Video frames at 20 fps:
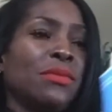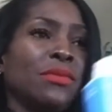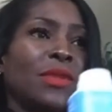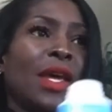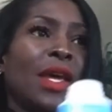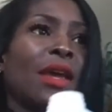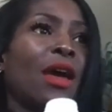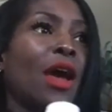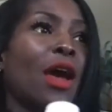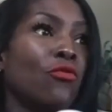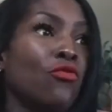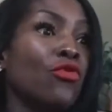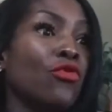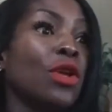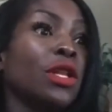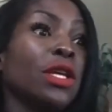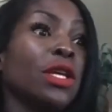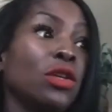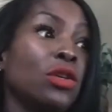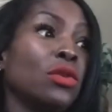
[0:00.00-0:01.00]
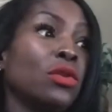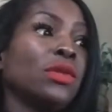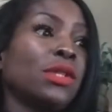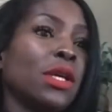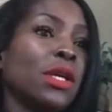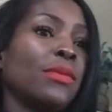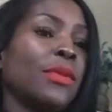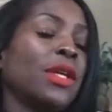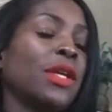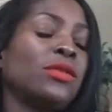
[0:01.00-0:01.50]
Like, I really use
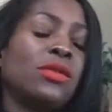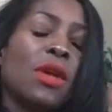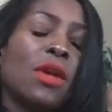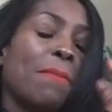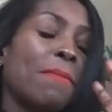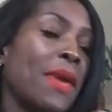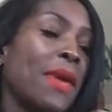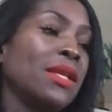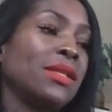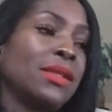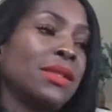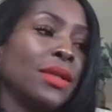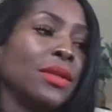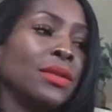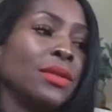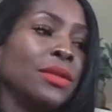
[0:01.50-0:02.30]
them. They're amazing.